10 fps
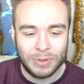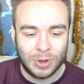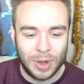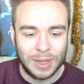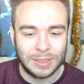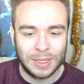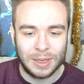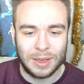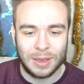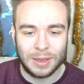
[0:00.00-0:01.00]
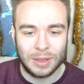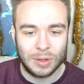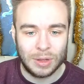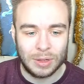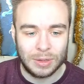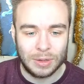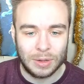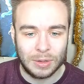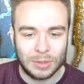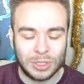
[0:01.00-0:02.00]
a crazy uh,
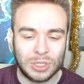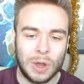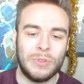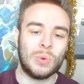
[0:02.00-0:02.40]
stuff that